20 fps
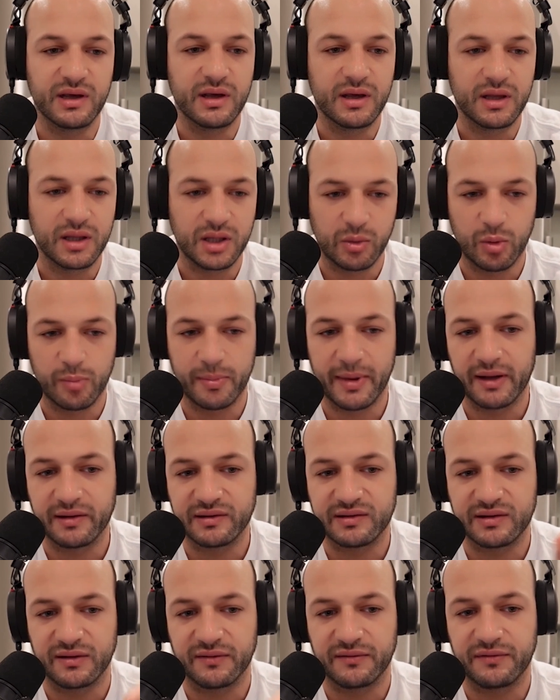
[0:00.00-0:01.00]
you were
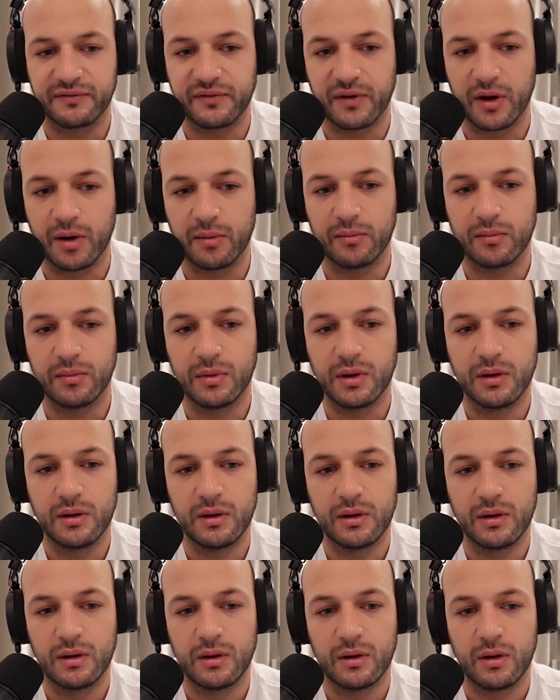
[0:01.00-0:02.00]
bouncing from
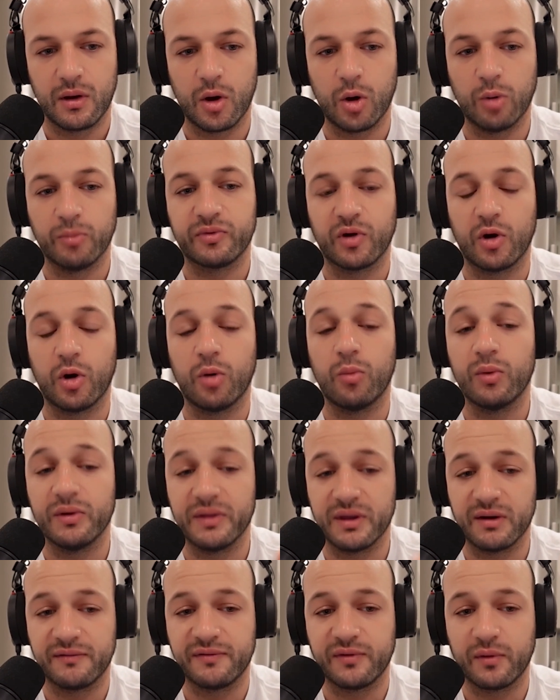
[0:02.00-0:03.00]
home to home
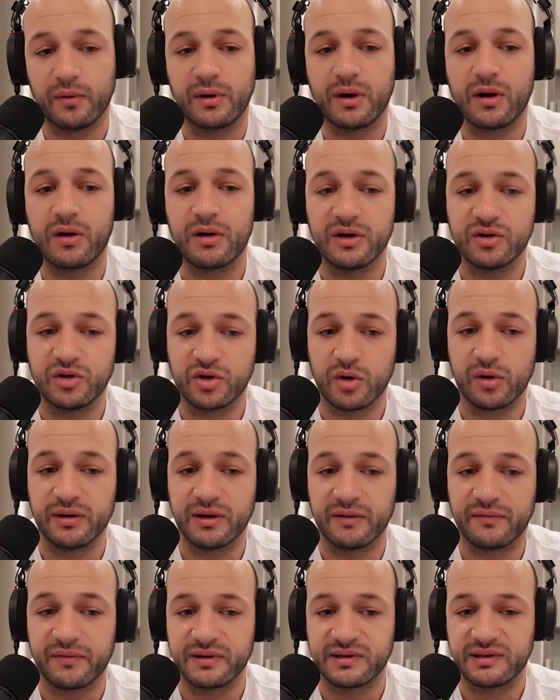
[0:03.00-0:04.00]
within Florida, or did you go to
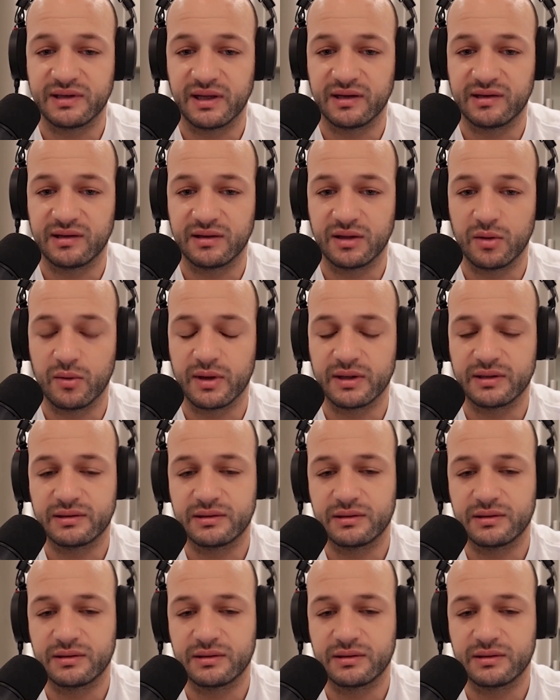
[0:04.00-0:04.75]
different states in the U.S.?